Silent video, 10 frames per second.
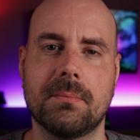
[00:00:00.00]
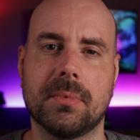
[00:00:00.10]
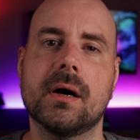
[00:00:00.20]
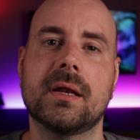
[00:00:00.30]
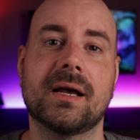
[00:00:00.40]

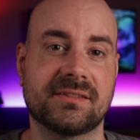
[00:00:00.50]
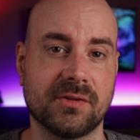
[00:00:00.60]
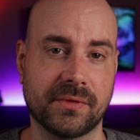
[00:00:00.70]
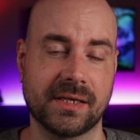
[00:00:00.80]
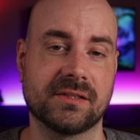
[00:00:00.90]
But I
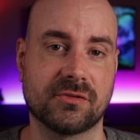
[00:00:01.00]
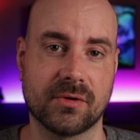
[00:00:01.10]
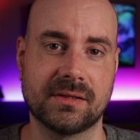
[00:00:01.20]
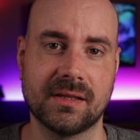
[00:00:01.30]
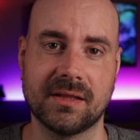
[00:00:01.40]
still think it's
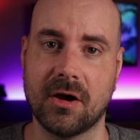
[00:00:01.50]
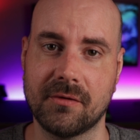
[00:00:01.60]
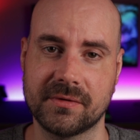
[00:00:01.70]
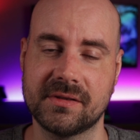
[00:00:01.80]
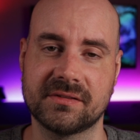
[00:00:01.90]
great that they
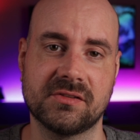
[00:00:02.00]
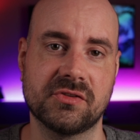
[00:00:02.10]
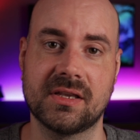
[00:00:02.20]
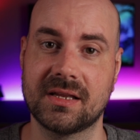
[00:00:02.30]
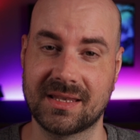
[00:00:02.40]
offer this and
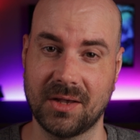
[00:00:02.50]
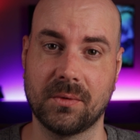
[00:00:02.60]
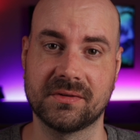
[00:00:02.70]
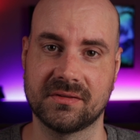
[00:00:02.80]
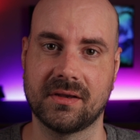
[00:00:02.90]
you can get a
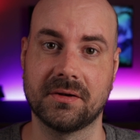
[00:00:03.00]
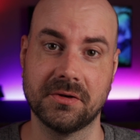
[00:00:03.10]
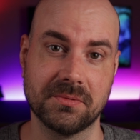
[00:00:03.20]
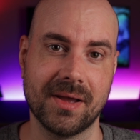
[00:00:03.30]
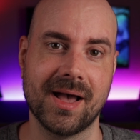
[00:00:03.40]
killer design
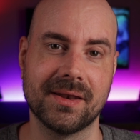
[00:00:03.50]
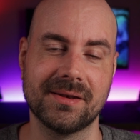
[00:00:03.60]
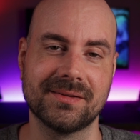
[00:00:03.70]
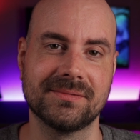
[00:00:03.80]
on your pad.